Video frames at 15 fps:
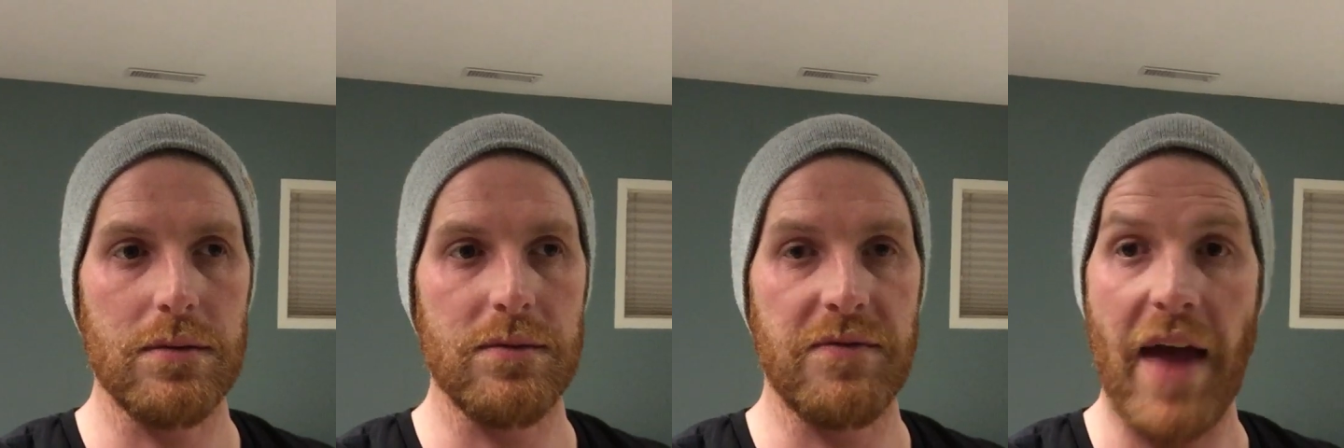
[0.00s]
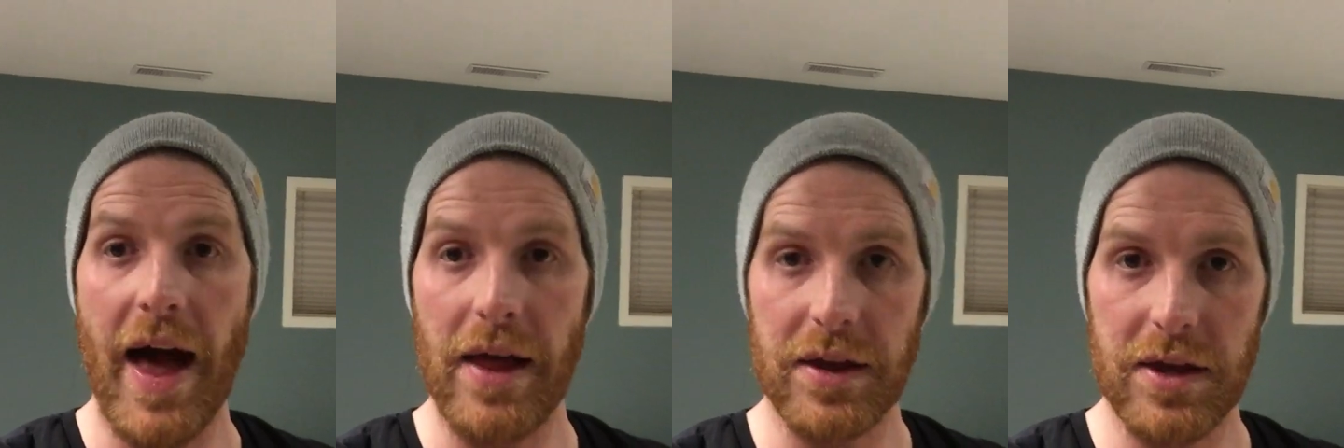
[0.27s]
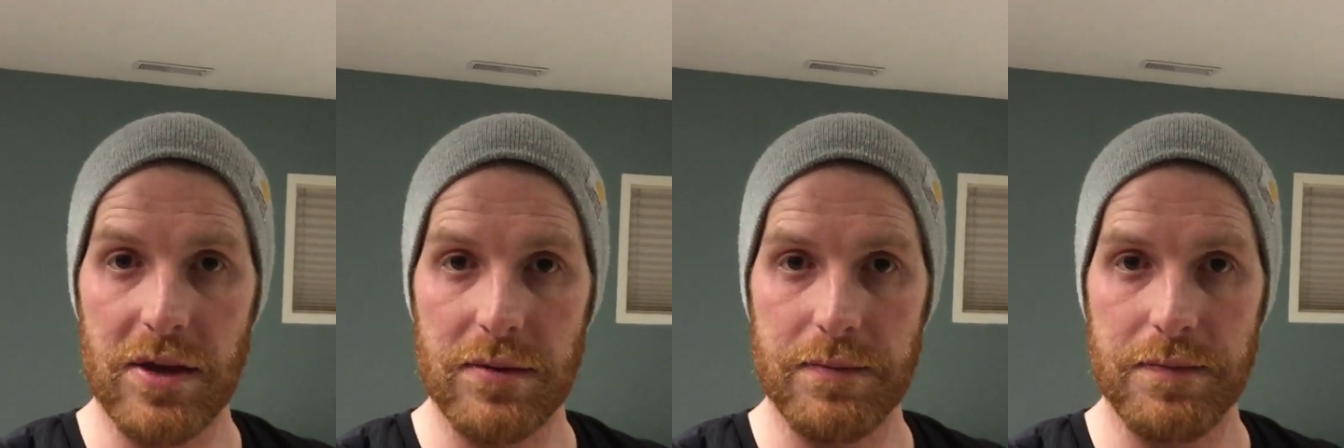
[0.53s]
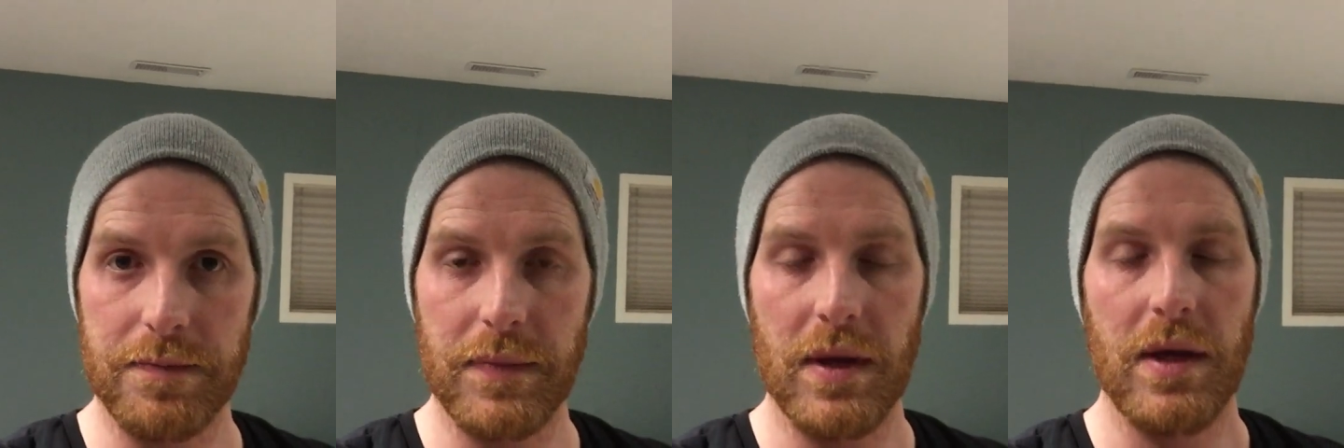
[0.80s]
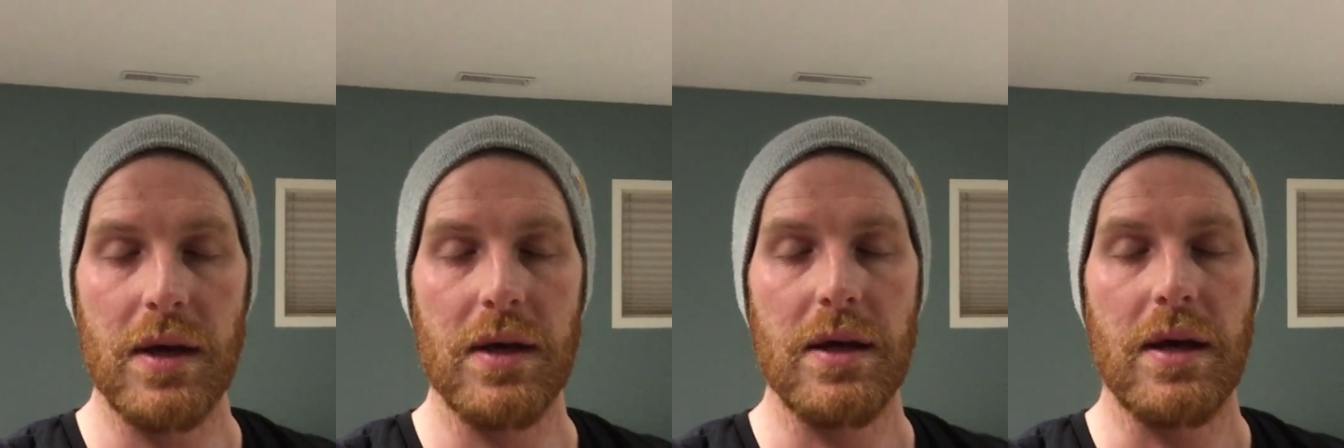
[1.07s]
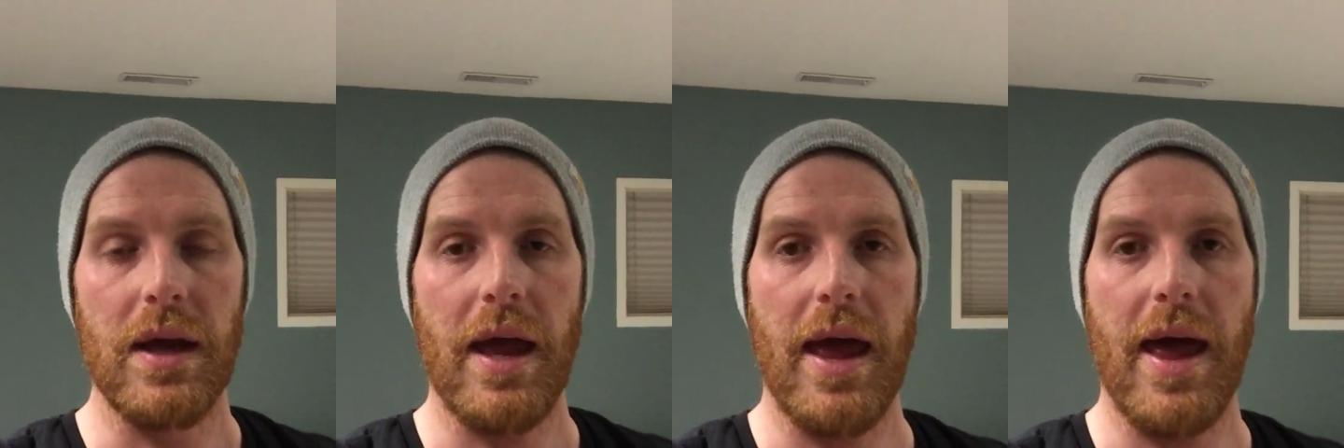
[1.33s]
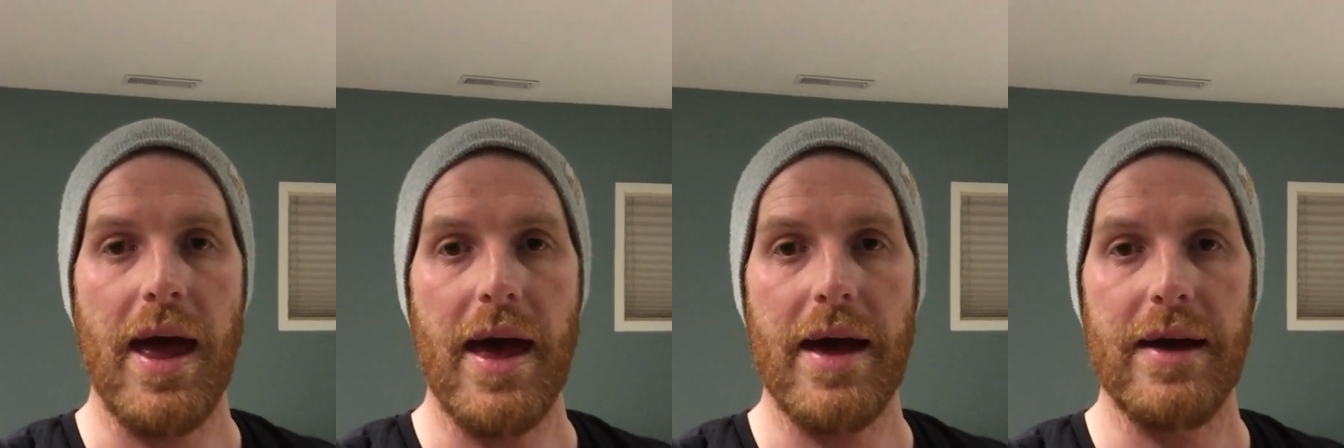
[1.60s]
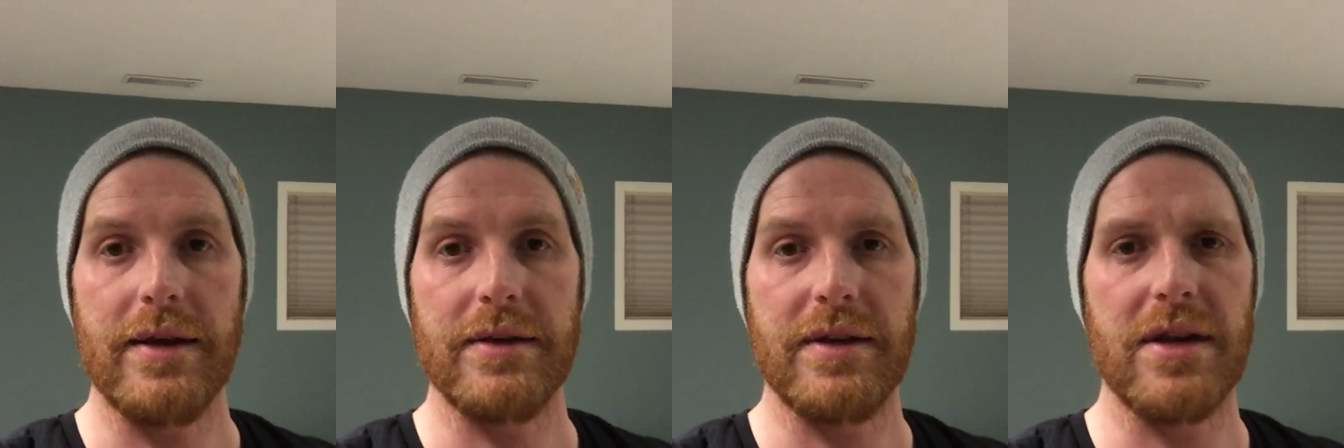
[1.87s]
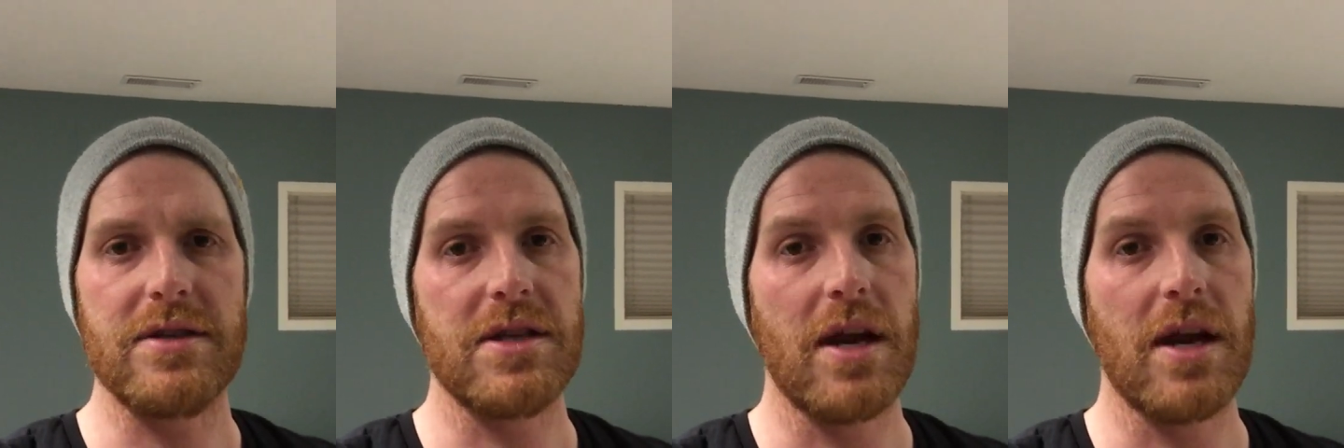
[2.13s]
Valium, and there's